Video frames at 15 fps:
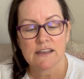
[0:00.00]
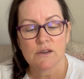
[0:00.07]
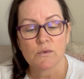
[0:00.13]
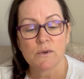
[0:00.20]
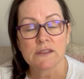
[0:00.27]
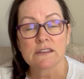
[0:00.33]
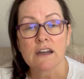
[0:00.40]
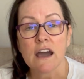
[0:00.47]

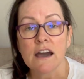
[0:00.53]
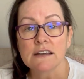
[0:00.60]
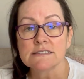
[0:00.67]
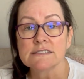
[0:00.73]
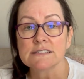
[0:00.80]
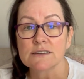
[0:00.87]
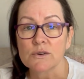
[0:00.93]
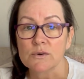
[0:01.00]
with
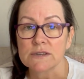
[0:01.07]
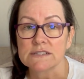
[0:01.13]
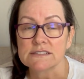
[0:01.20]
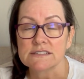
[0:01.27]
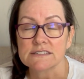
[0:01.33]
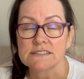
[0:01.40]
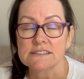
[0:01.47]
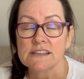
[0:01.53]

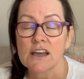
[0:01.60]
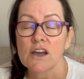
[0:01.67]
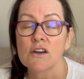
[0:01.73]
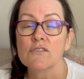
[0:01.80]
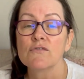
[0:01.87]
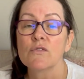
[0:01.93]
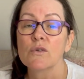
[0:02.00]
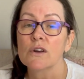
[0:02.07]
consequences
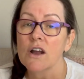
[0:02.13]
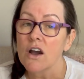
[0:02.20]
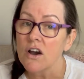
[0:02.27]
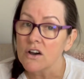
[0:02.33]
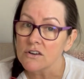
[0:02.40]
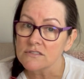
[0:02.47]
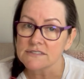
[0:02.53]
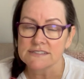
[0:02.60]
for
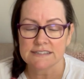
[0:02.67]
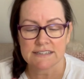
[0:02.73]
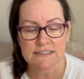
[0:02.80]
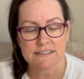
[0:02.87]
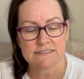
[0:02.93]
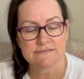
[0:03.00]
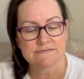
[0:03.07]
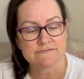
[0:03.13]
all
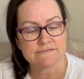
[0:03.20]
sin.